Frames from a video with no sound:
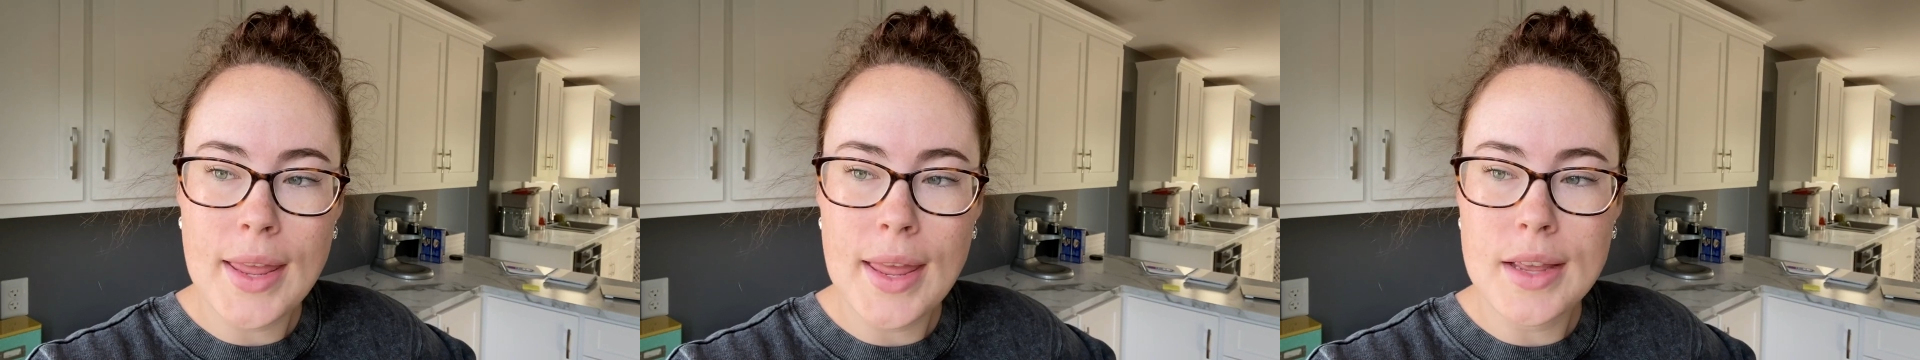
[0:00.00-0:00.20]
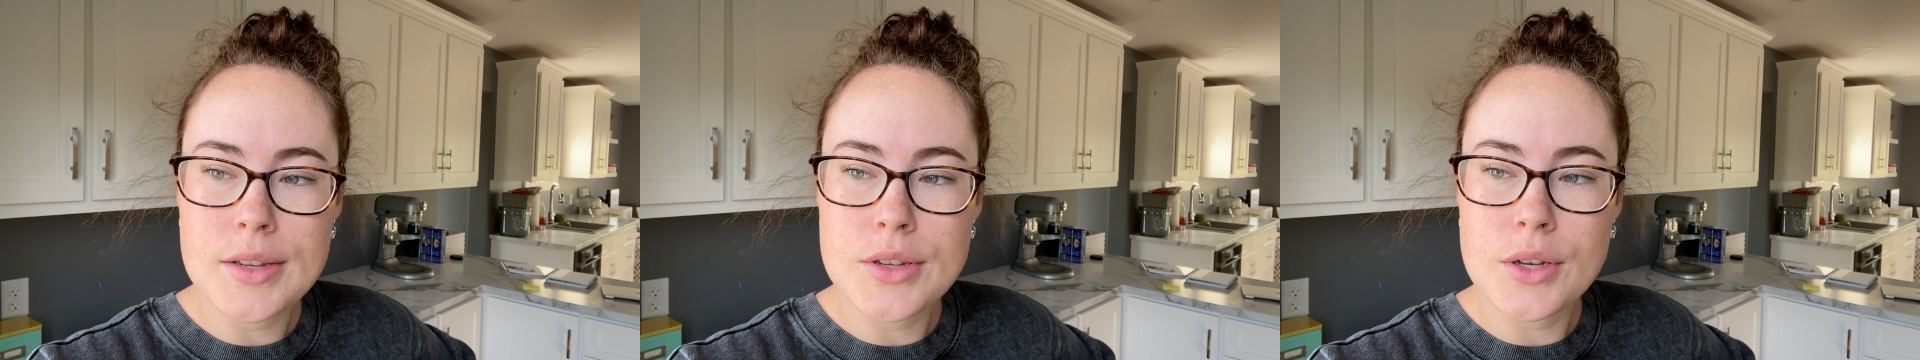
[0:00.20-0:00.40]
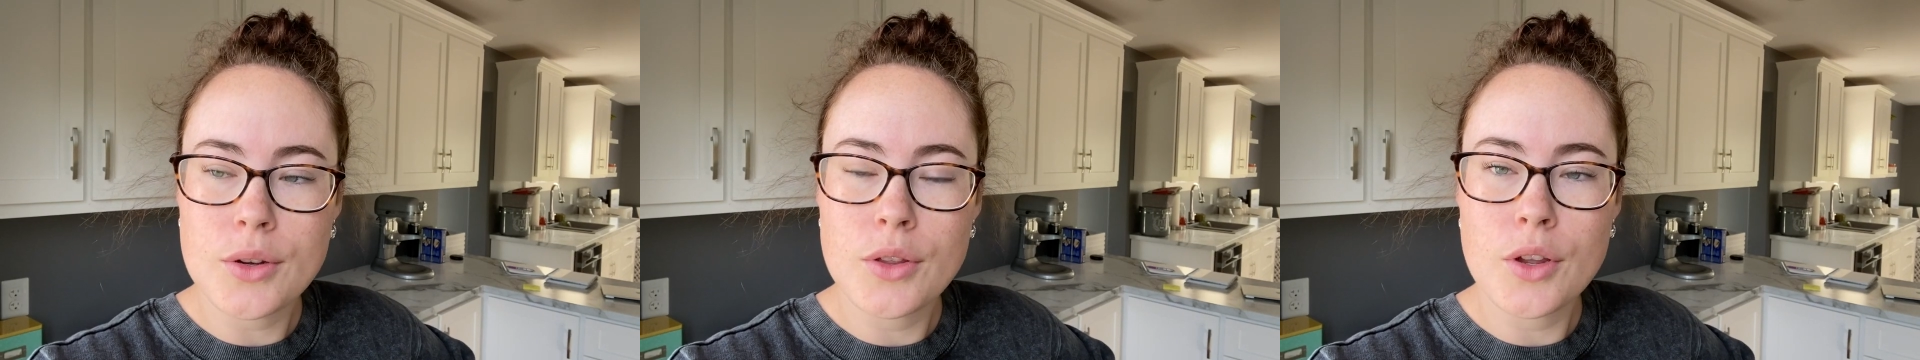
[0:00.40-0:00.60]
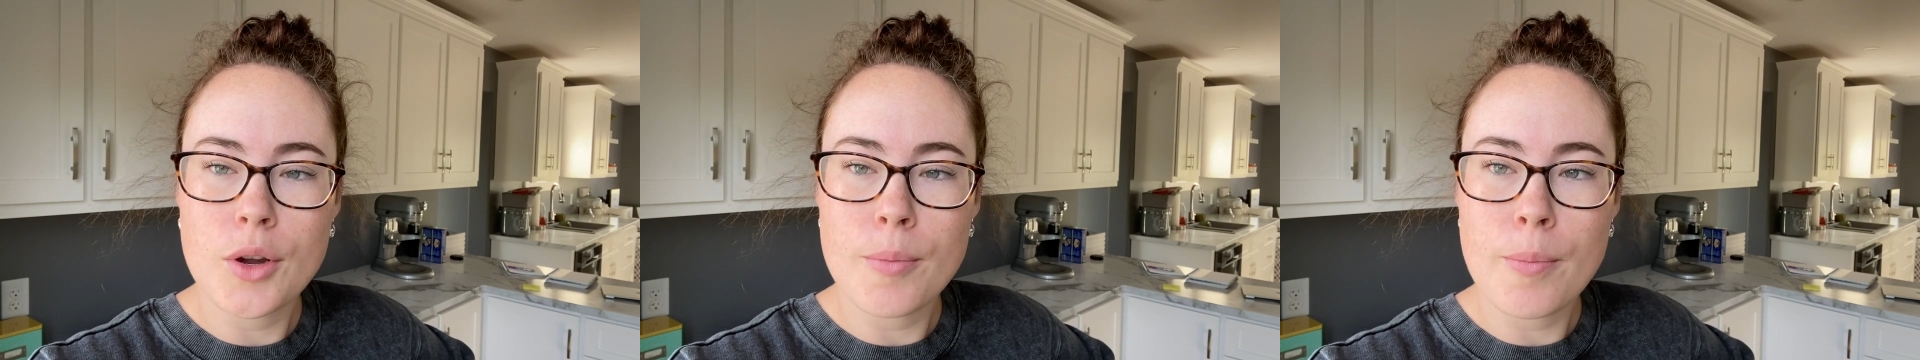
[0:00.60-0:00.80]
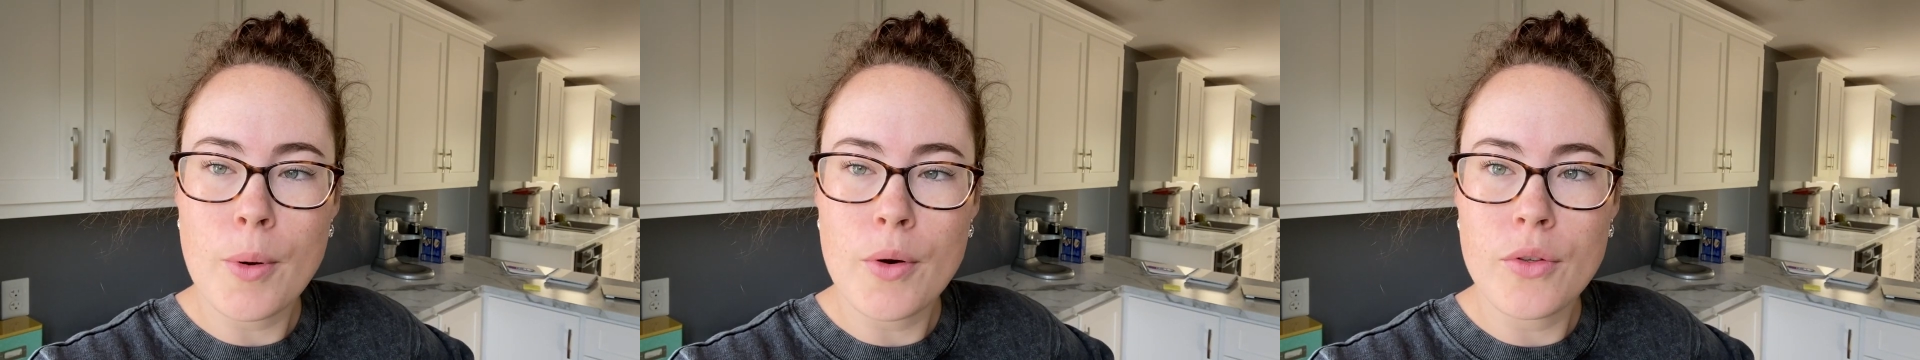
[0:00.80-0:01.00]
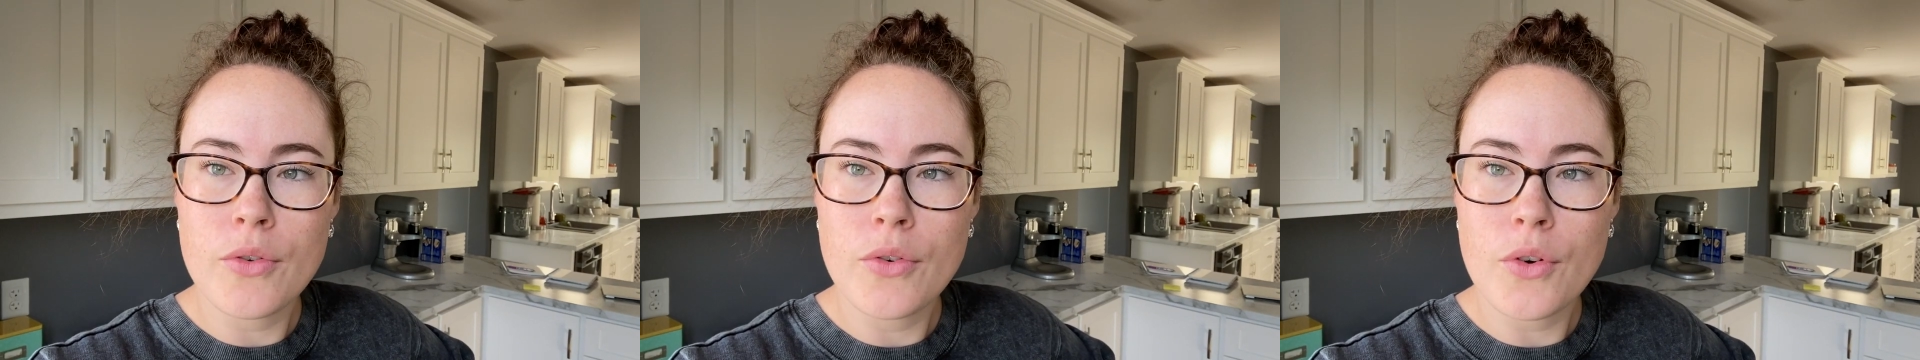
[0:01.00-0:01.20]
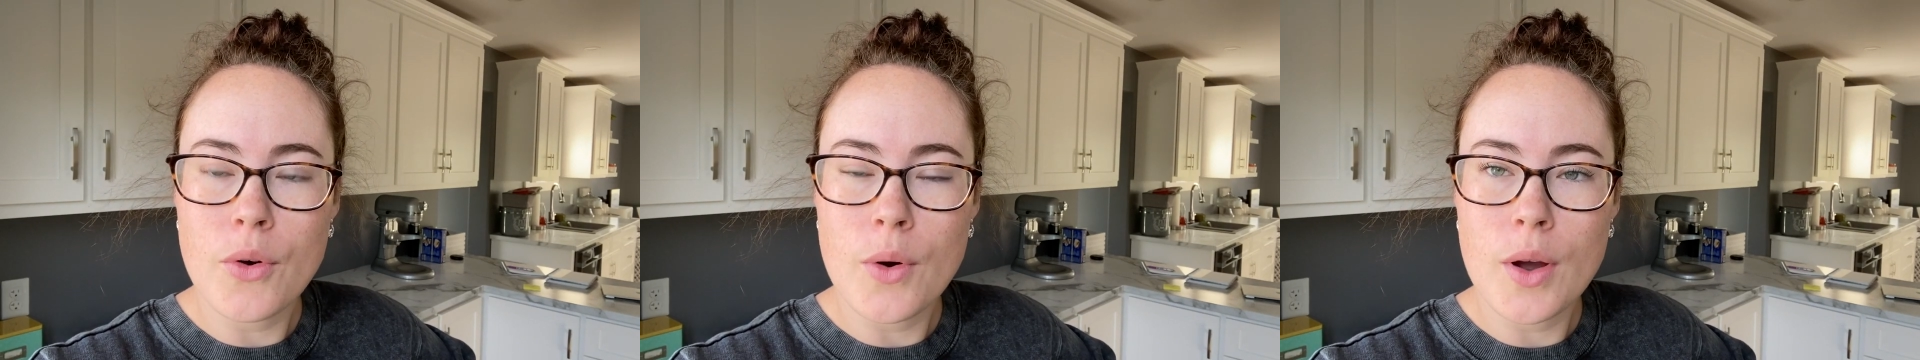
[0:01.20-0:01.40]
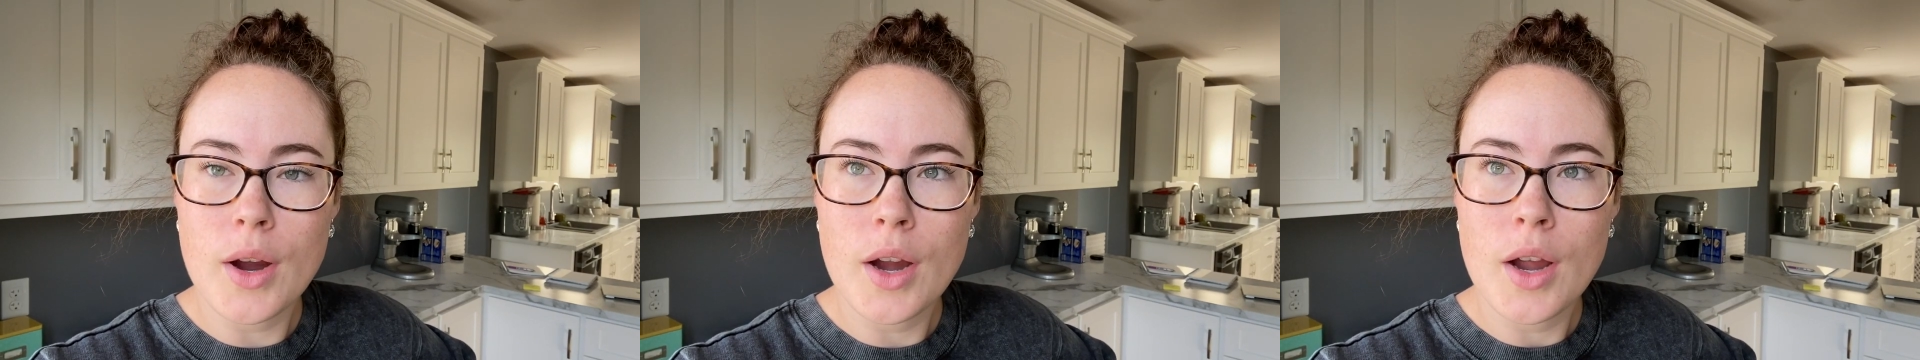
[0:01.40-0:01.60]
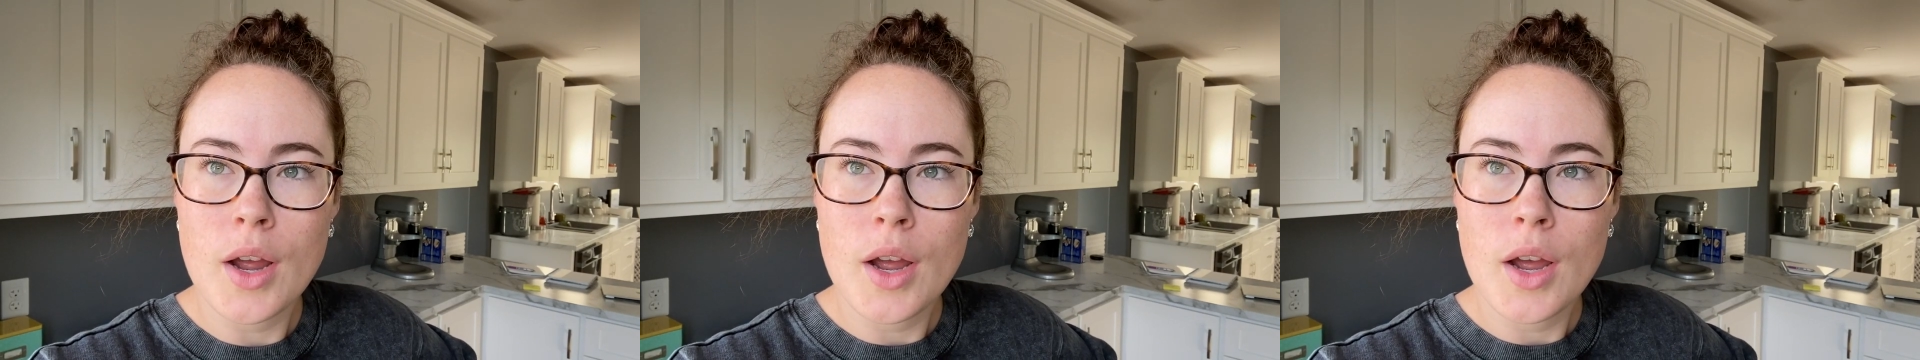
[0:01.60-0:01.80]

cakes due, and they're both for